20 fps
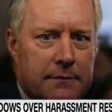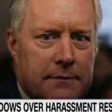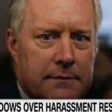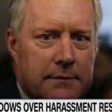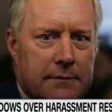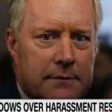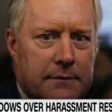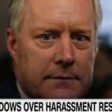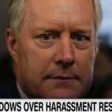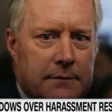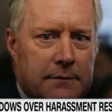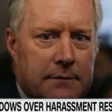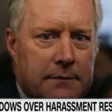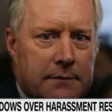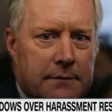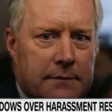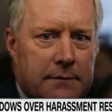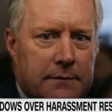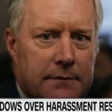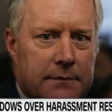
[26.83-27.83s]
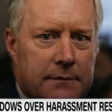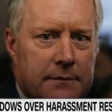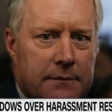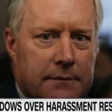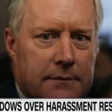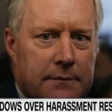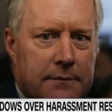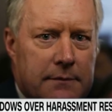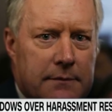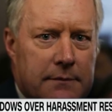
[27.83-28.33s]

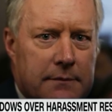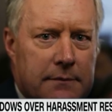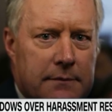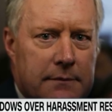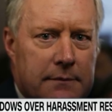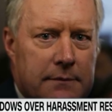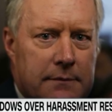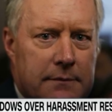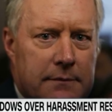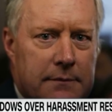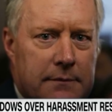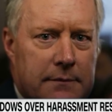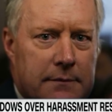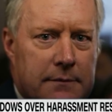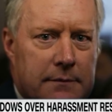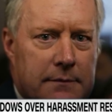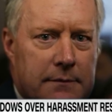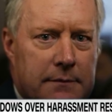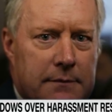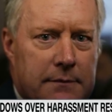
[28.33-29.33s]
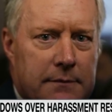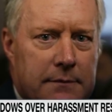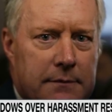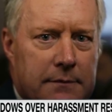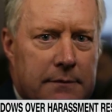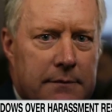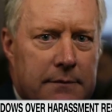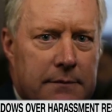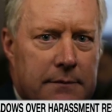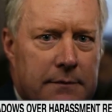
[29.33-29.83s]

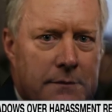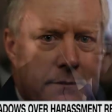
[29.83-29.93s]
[no speech]